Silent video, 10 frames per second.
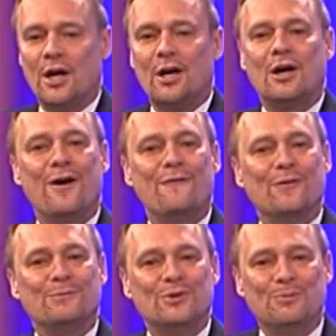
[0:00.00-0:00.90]
come
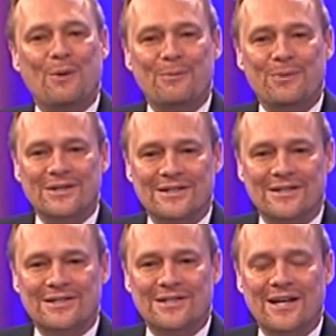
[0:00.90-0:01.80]
from small
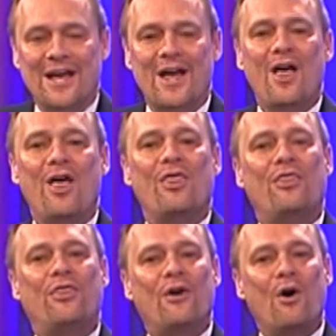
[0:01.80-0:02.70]
business.
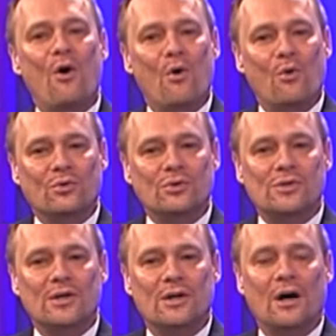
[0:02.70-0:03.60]

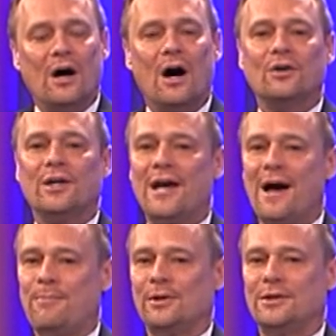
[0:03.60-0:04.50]
Those are the
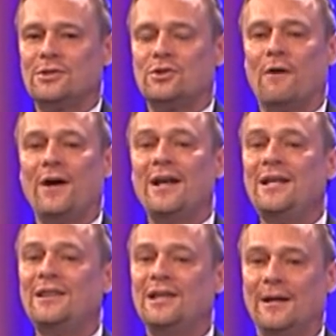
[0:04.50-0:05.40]
capitalists. So if
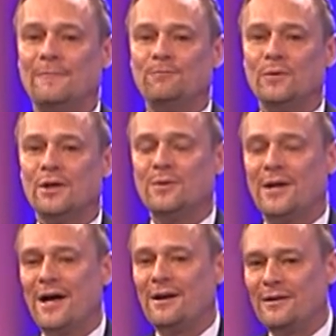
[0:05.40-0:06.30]
anything, because we
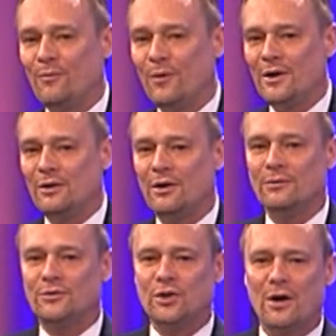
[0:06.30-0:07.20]
kind of went a
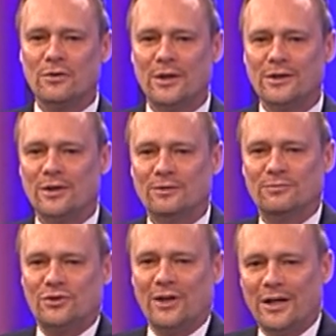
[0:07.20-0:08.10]
little, Charles likes to
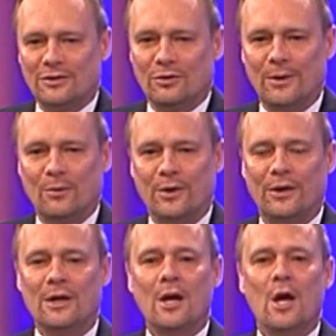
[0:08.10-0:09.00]
stick it to me with
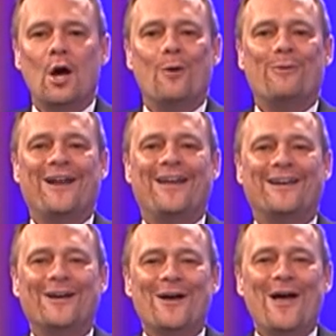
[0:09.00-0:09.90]
it,
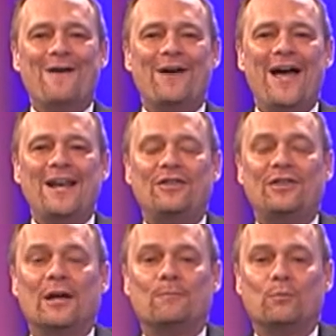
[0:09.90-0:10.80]
but if
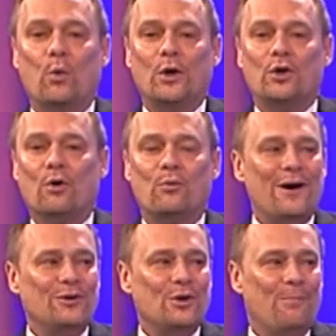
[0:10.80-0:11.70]
anything, when you're
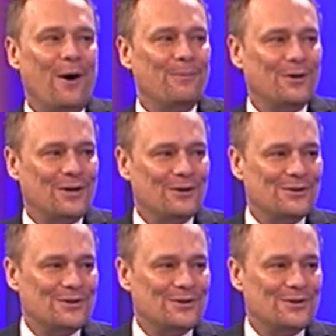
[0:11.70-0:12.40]
around your barbecues...